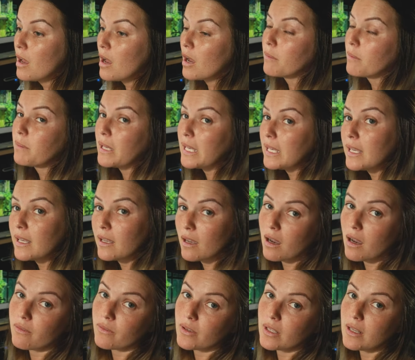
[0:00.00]
a baking
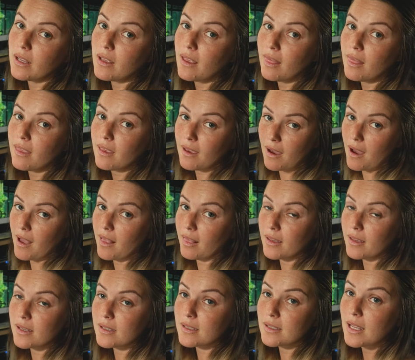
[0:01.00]
oven in the
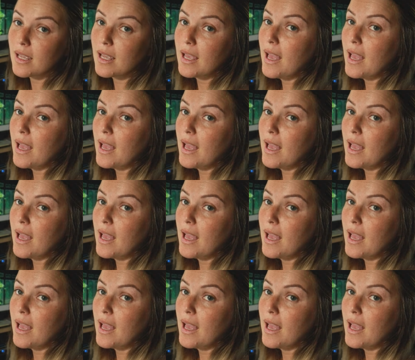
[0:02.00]
island